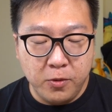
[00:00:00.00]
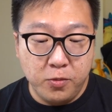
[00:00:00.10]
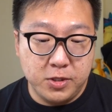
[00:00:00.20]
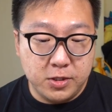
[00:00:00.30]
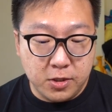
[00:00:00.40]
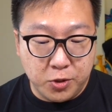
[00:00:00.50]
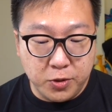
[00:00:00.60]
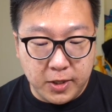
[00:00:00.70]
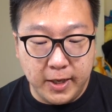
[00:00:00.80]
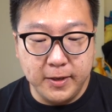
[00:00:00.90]
which is a
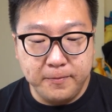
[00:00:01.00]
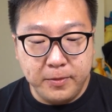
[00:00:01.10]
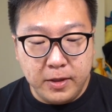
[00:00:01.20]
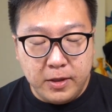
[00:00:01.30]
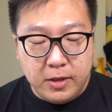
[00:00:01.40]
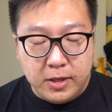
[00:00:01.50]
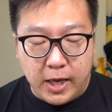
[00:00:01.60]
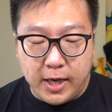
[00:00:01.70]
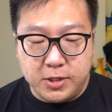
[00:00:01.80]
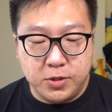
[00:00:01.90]
good thing
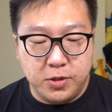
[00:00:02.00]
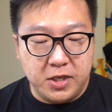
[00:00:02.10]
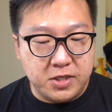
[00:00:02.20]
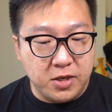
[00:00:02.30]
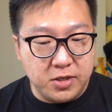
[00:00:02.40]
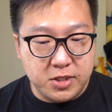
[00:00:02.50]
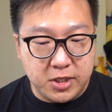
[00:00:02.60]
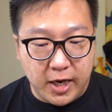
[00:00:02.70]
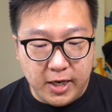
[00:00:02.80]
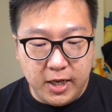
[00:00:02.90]
yeah, so it's not
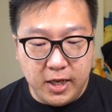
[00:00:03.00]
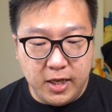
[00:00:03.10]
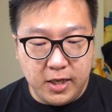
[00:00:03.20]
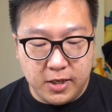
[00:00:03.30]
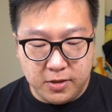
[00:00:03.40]
shiny.